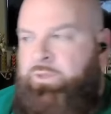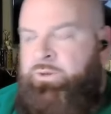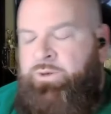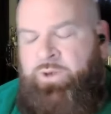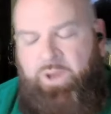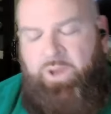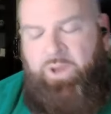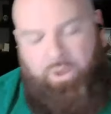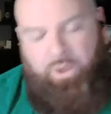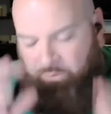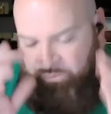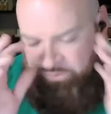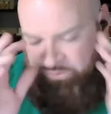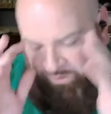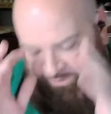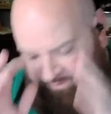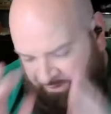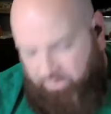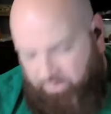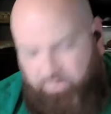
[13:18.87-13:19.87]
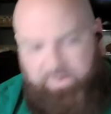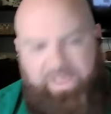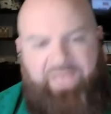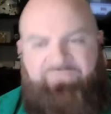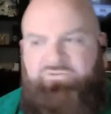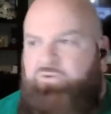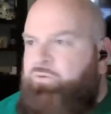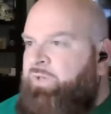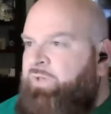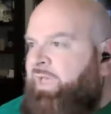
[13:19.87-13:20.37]
No, you don't.
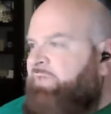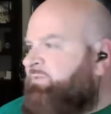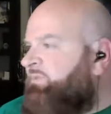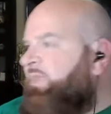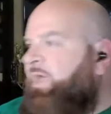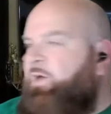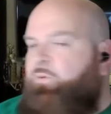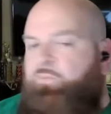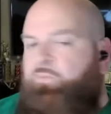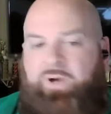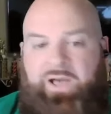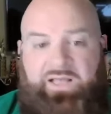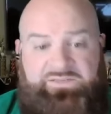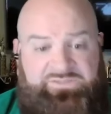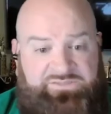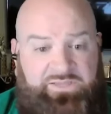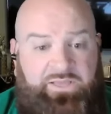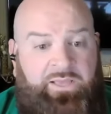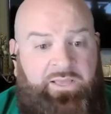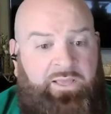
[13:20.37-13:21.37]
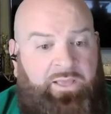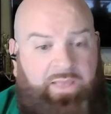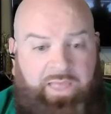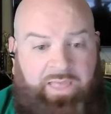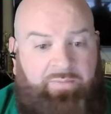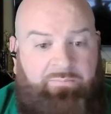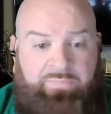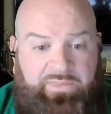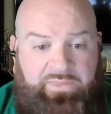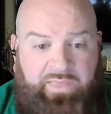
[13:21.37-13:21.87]
Have you guys not watched
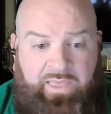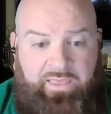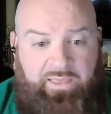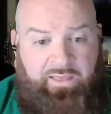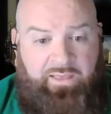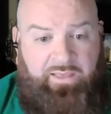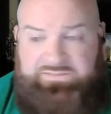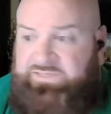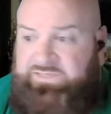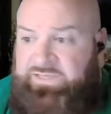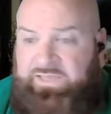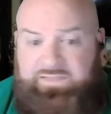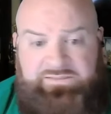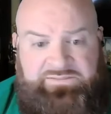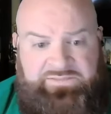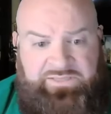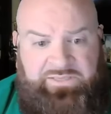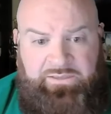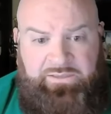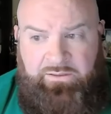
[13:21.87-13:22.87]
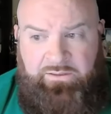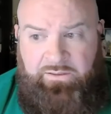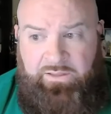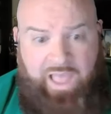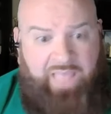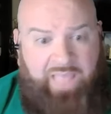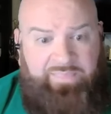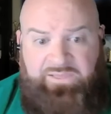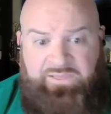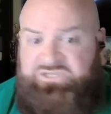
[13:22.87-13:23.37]
NBA on TNT
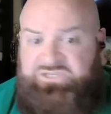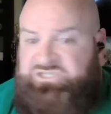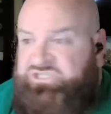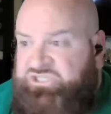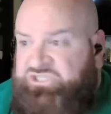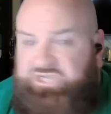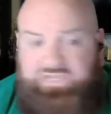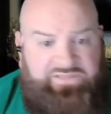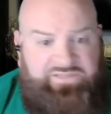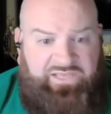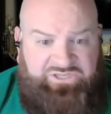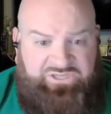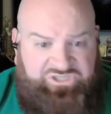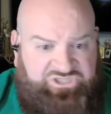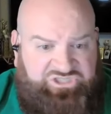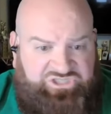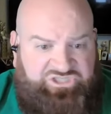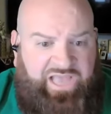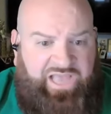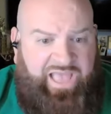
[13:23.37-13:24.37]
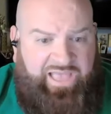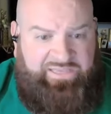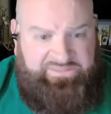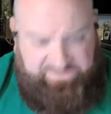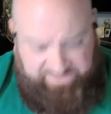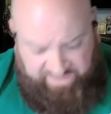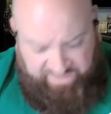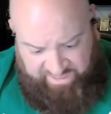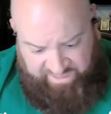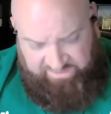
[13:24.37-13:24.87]
and the shit that Shaq
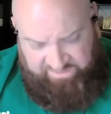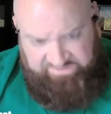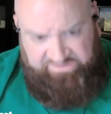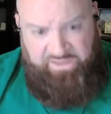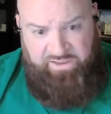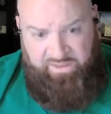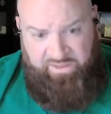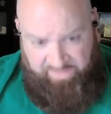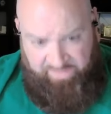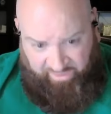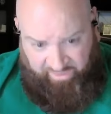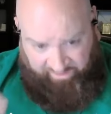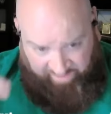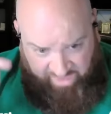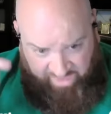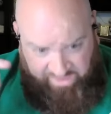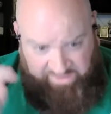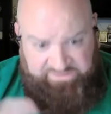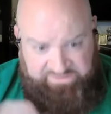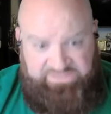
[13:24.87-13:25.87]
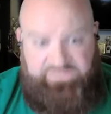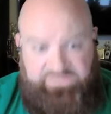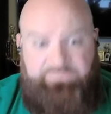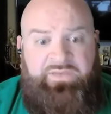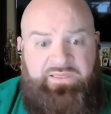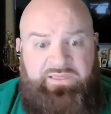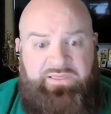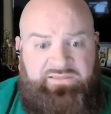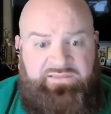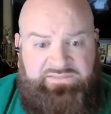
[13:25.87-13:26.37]
says, that Kenny
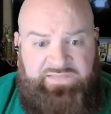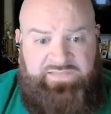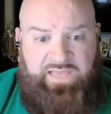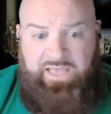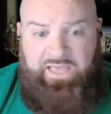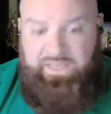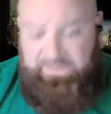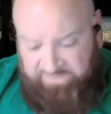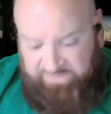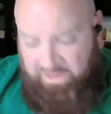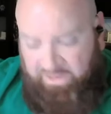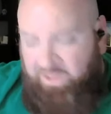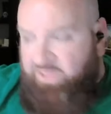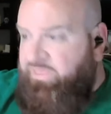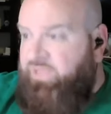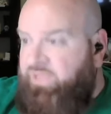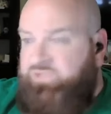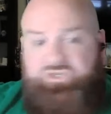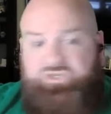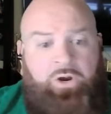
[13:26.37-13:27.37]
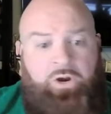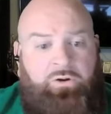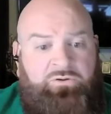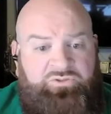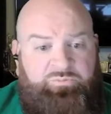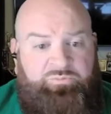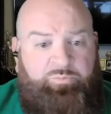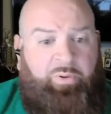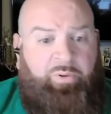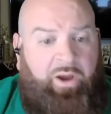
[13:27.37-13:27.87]
Smith says, that
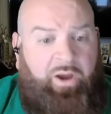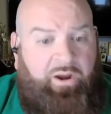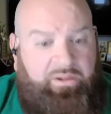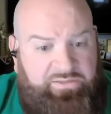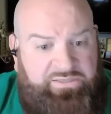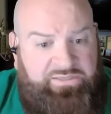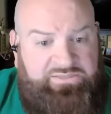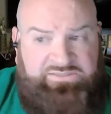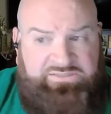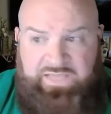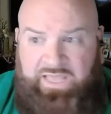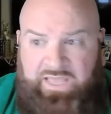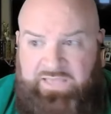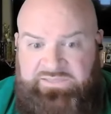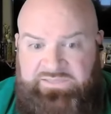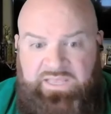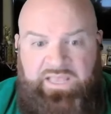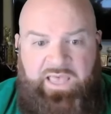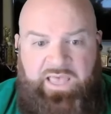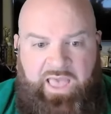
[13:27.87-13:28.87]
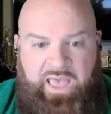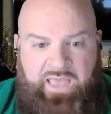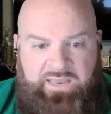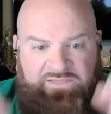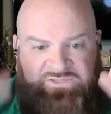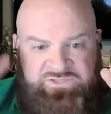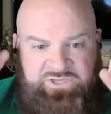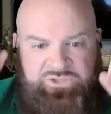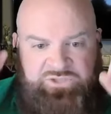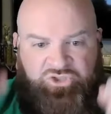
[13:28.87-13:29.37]
Charles Barkley says? It
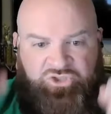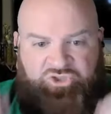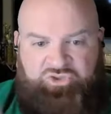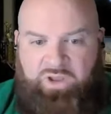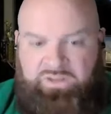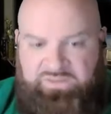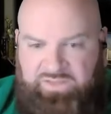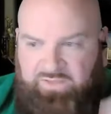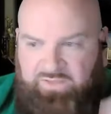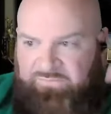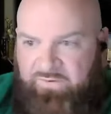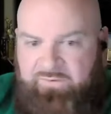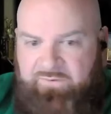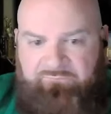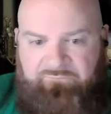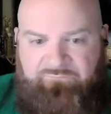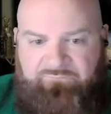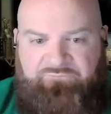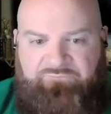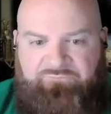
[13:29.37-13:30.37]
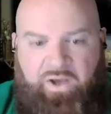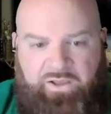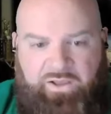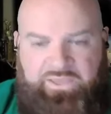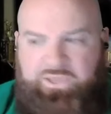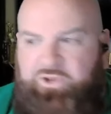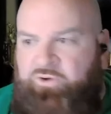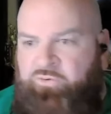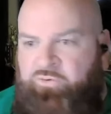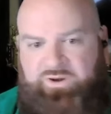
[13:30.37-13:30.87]
is constructive
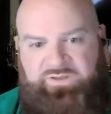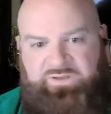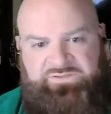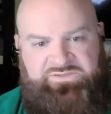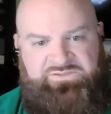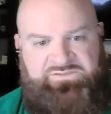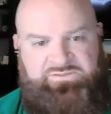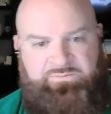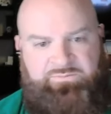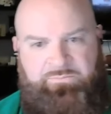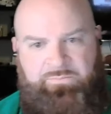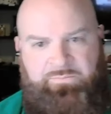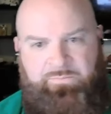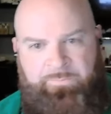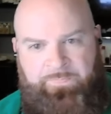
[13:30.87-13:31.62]
fucking criticism.